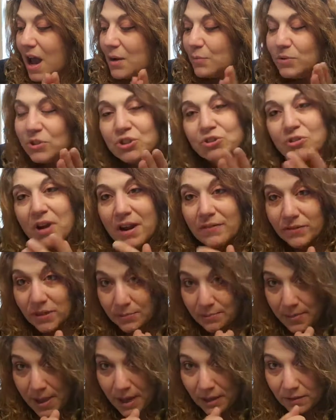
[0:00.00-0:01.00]
I was
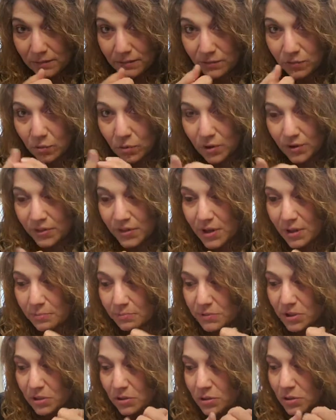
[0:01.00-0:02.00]
traveling back and forth
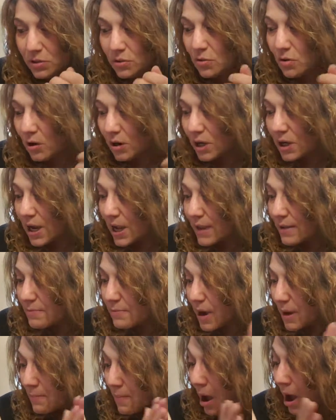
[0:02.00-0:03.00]
up to New York. I,
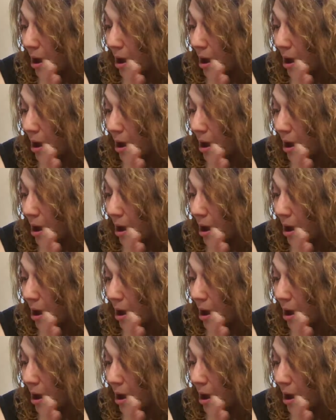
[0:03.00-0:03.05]
my